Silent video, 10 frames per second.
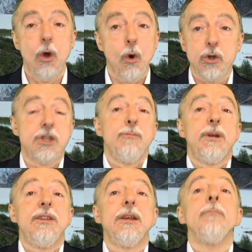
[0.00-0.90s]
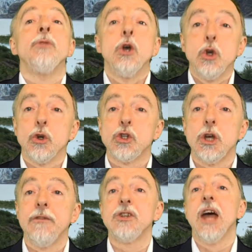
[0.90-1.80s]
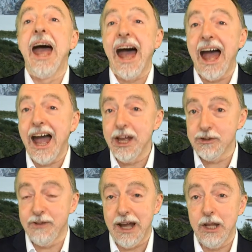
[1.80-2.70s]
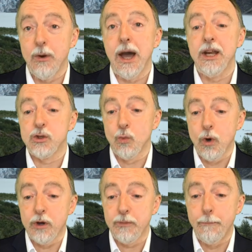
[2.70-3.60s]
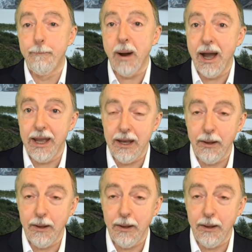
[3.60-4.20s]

or simply that your service has value and is worth buying.